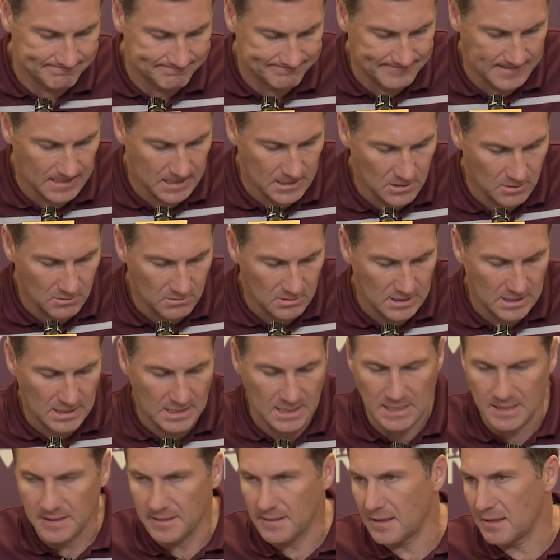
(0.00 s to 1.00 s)
you know,
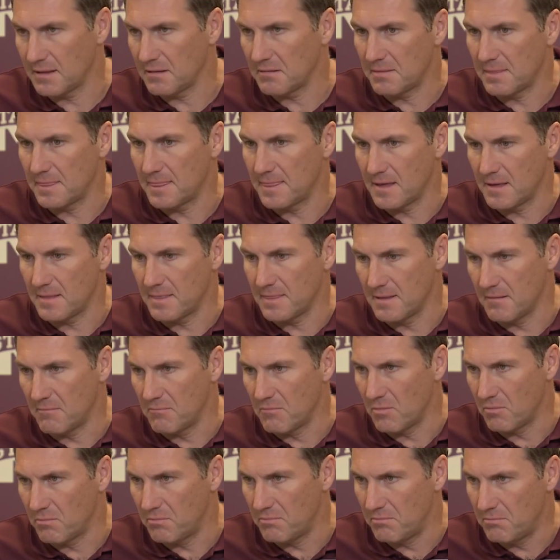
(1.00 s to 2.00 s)

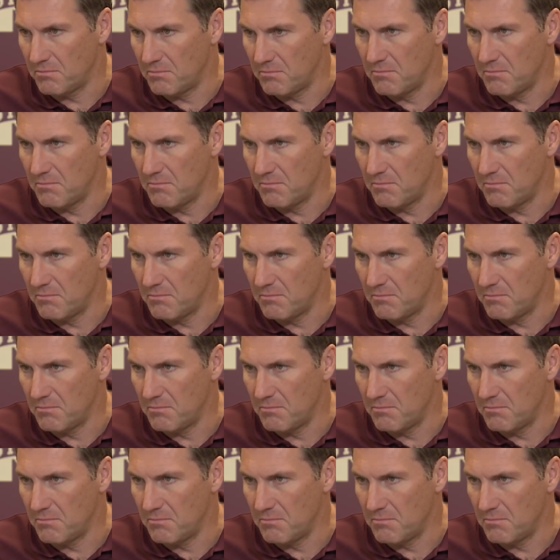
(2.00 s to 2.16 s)
the